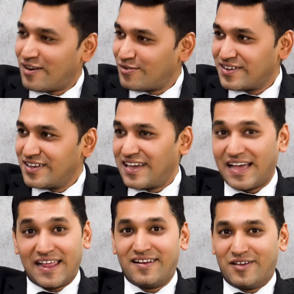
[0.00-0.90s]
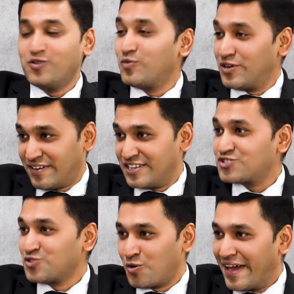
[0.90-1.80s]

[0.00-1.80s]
Yes. And you would reach nowhere.